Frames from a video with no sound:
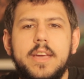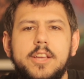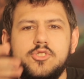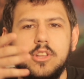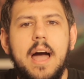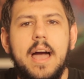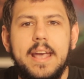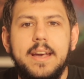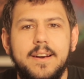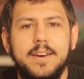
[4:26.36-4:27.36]
In
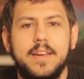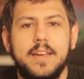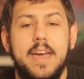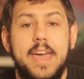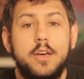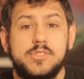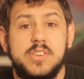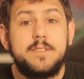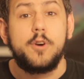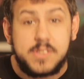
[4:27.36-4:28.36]
July,
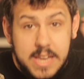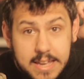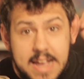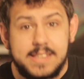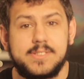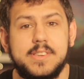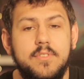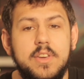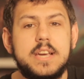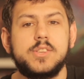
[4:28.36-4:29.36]
AOC votes against
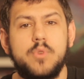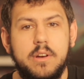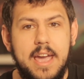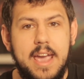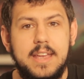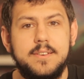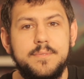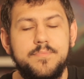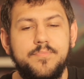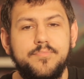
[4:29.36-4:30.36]
giving Israel aid
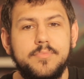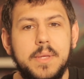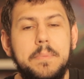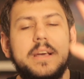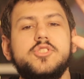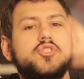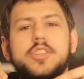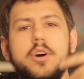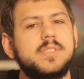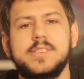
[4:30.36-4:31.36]
because she
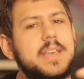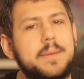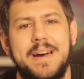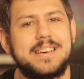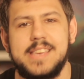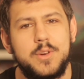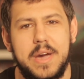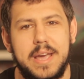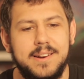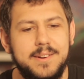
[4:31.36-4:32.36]
knows it's going to pass
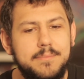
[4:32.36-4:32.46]
anyway.